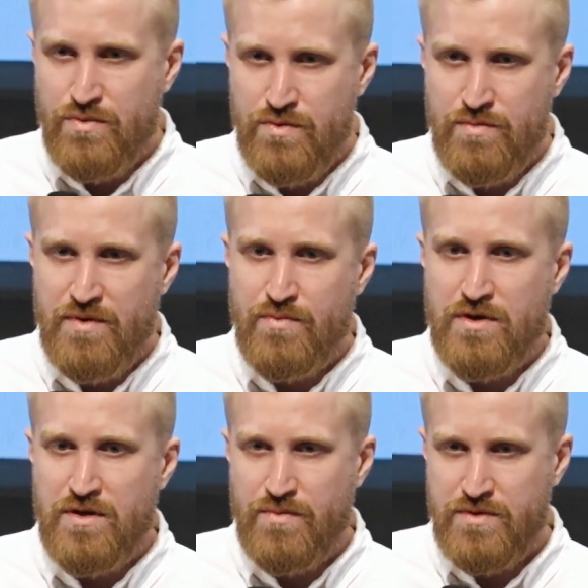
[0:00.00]
would be
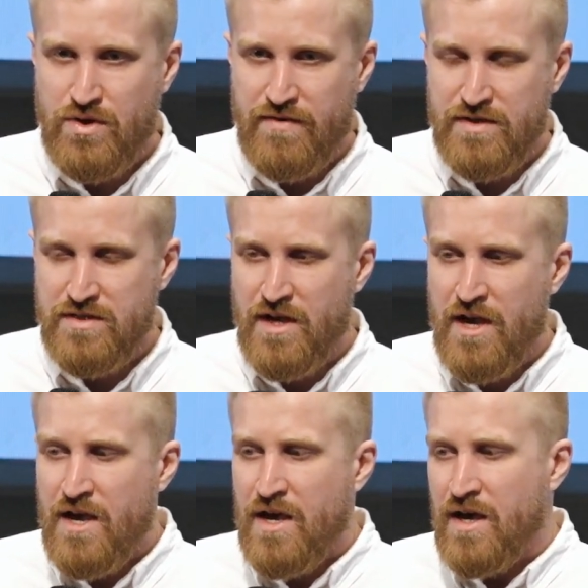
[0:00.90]
working with drivers.
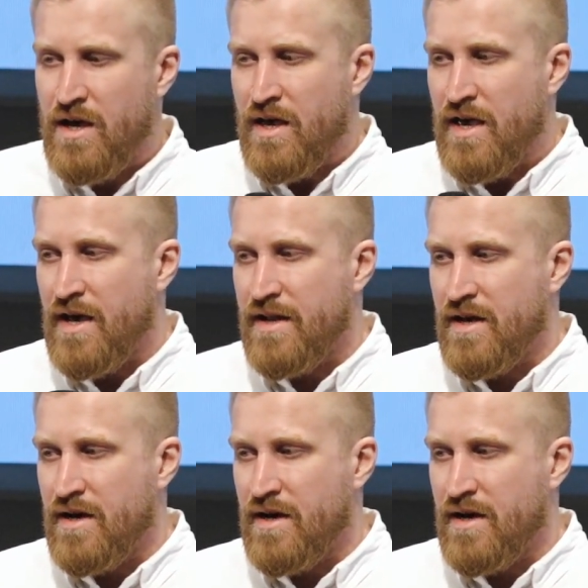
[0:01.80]
And